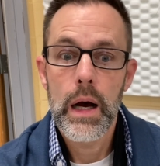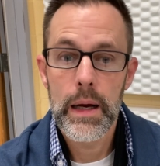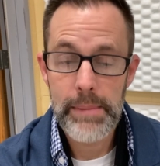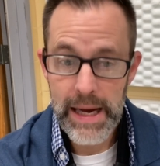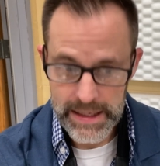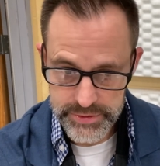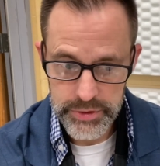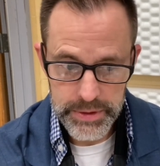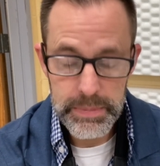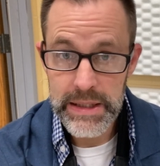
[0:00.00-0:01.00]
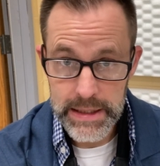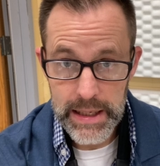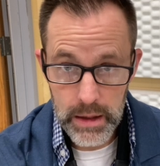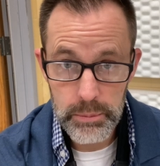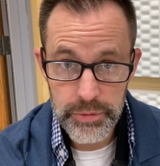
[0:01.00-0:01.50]
I'm actually being
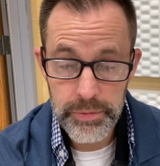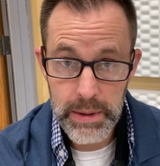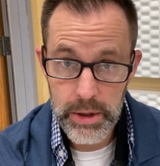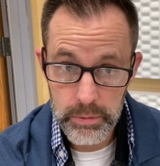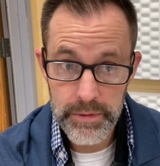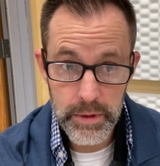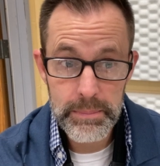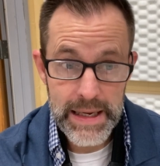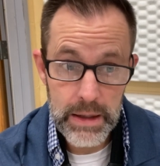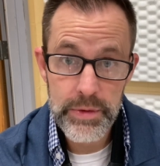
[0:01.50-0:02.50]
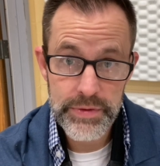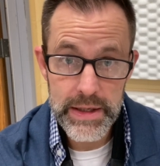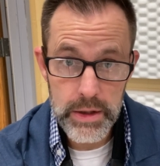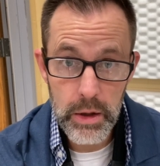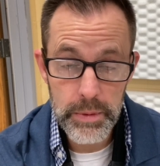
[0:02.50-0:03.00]
accountable for my own rhythm. How is
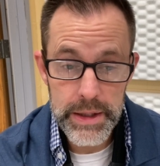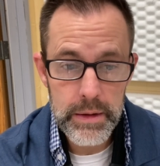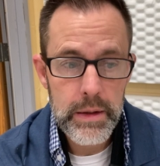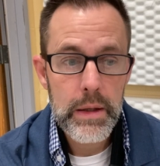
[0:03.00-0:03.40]
that going?